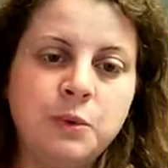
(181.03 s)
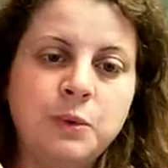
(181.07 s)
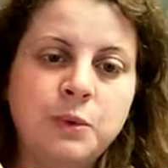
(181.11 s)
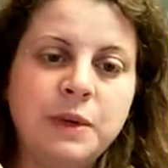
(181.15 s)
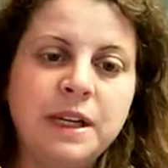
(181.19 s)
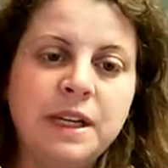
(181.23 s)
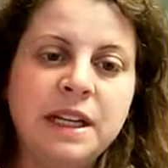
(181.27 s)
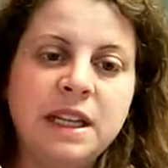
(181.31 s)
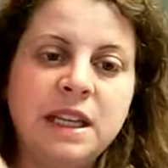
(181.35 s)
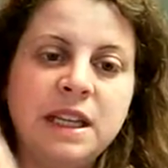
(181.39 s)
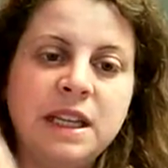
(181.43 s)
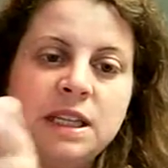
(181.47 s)

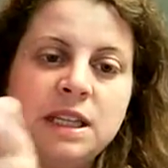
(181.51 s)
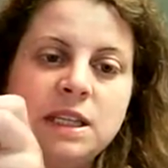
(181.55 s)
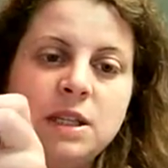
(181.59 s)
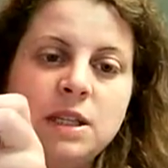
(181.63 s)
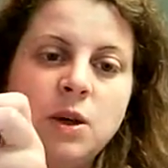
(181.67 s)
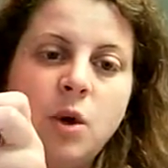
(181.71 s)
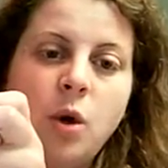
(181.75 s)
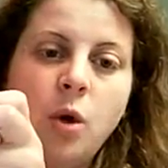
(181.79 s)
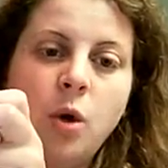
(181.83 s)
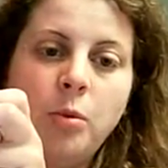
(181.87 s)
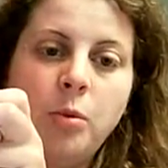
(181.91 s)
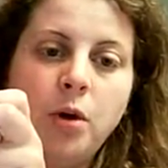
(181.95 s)
read this
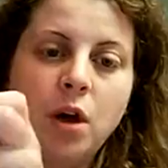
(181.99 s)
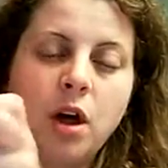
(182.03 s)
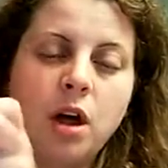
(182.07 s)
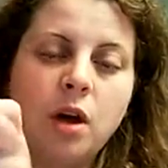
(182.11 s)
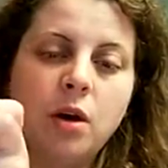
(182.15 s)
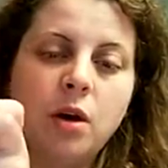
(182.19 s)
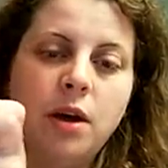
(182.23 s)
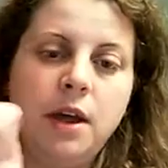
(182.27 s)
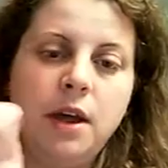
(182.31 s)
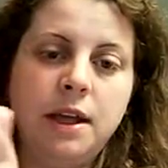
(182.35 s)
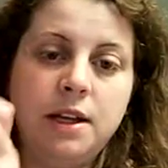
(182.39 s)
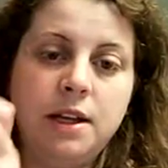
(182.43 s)
whole book
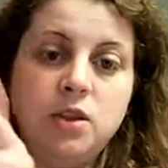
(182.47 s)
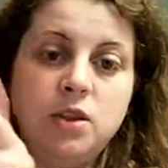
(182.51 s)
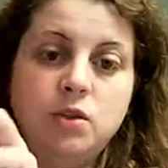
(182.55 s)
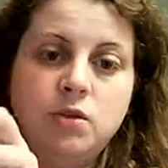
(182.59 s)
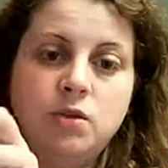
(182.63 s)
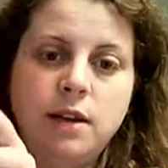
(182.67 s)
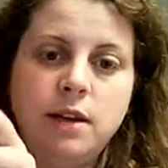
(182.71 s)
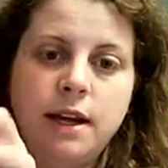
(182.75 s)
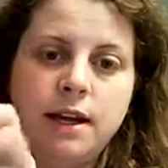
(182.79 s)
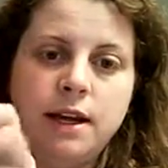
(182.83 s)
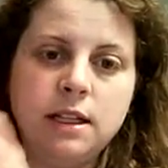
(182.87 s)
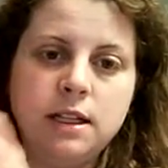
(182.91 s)
in 2
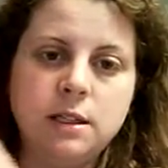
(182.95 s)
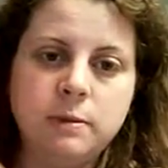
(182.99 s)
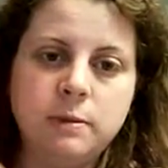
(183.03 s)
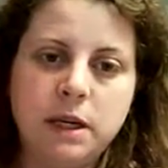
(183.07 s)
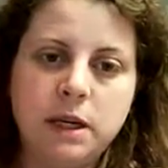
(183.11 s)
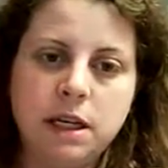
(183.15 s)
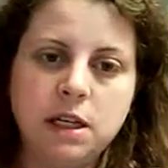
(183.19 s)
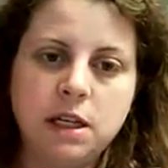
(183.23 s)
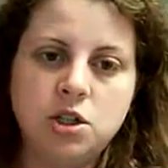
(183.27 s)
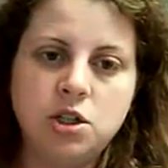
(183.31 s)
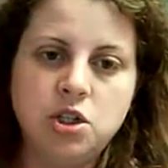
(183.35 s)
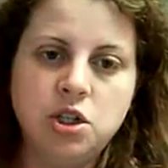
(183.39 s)
nights
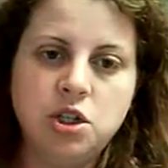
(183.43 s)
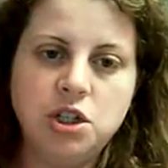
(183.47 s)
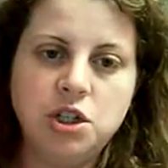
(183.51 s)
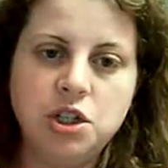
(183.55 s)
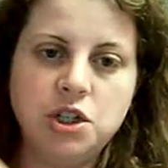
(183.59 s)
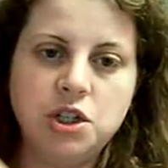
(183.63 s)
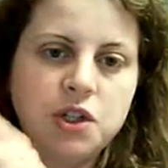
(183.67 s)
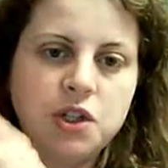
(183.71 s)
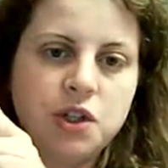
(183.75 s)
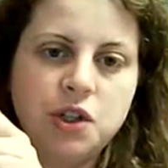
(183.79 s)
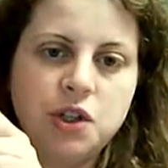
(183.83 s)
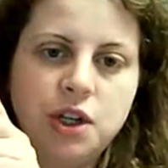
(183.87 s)
because she
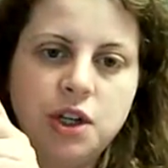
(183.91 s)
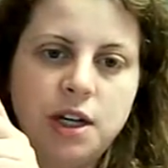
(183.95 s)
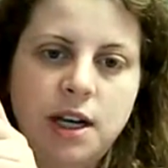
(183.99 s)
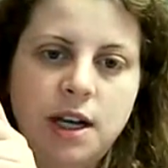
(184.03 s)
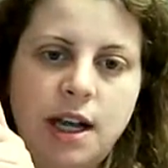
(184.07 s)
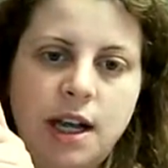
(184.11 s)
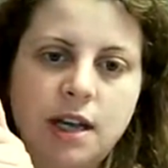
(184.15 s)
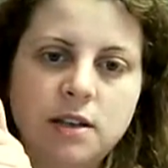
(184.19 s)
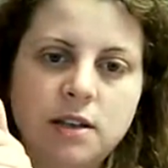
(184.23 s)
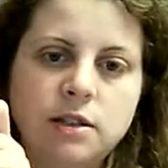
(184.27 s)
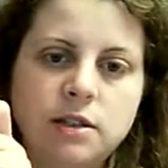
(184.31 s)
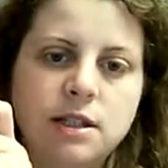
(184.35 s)
just couldn't
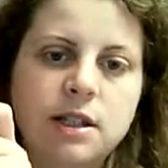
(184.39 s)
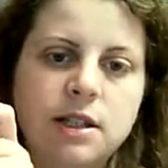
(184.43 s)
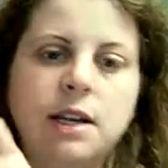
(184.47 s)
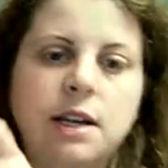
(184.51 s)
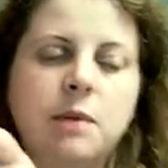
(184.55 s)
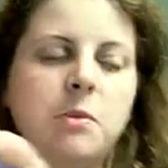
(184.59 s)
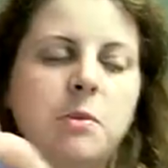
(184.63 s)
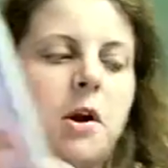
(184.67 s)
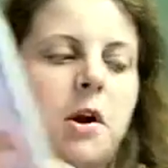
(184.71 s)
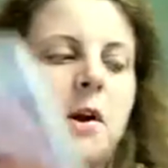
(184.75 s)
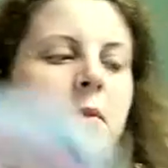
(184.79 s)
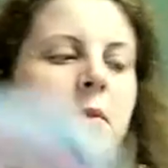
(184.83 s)
handle it
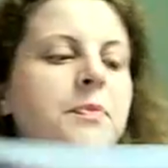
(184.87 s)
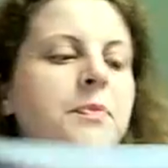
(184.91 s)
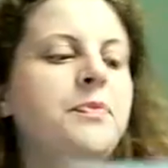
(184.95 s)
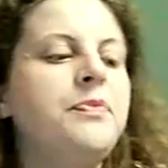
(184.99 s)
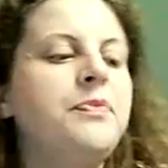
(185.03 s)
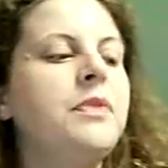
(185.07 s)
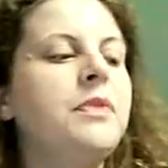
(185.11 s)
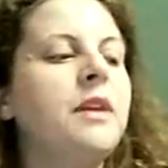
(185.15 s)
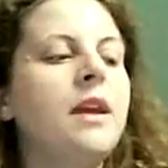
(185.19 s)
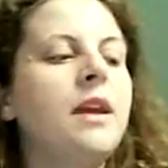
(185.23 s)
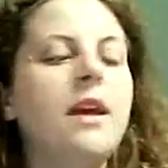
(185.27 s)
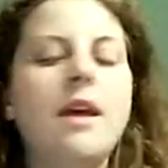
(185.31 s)
anymore.
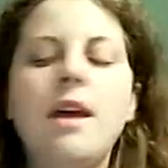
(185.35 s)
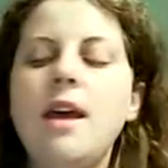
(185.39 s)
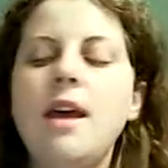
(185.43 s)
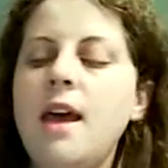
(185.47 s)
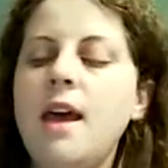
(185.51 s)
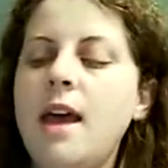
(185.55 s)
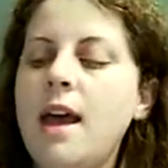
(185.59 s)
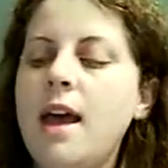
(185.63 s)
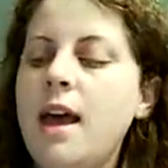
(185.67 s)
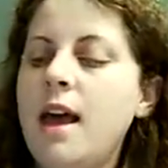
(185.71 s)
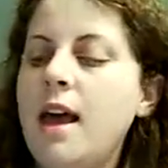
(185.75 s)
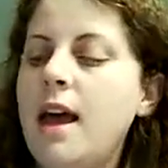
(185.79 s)

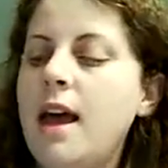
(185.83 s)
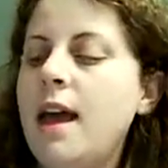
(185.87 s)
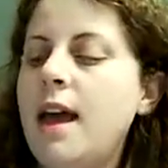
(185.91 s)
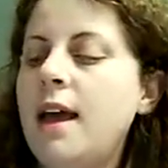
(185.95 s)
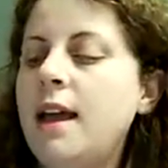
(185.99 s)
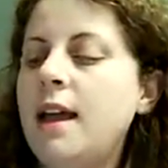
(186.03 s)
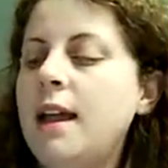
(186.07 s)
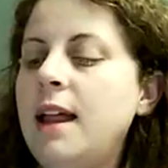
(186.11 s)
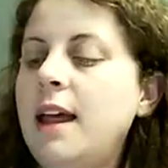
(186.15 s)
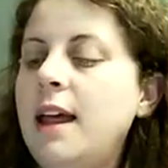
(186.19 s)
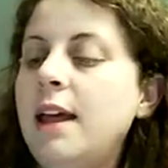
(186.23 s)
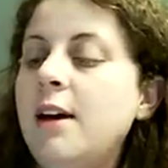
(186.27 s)

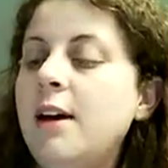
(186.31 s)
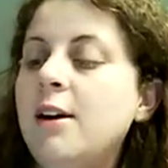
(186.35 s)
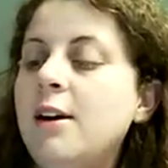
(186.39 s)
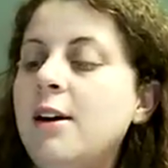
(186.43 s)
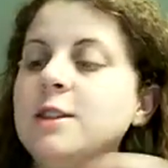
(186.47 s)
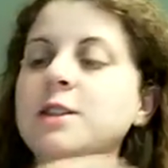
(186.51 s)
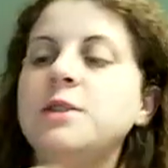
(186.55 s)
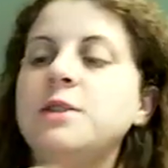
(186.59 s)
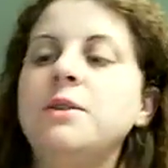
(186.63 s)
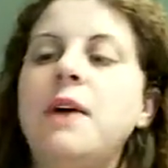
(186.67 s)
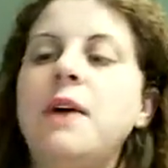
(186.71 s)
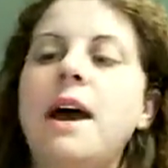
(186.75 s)
It also